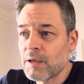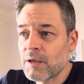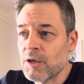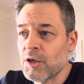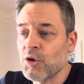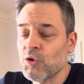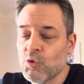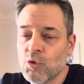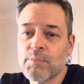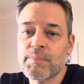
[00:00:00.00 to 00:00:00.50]

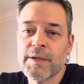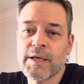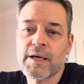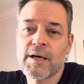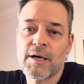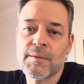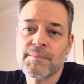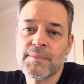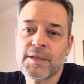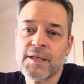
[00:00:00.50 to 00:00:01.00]
you will
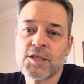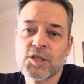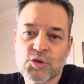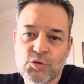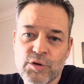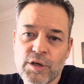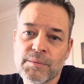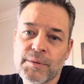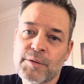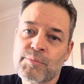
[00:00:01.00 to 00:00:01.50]
become
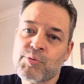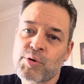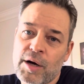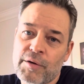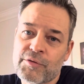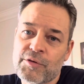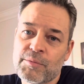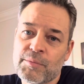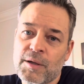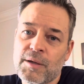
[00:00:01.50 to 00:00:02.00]
extremely
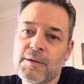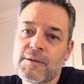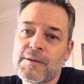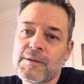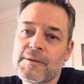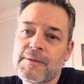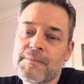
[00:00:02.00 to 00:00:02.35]
profitable.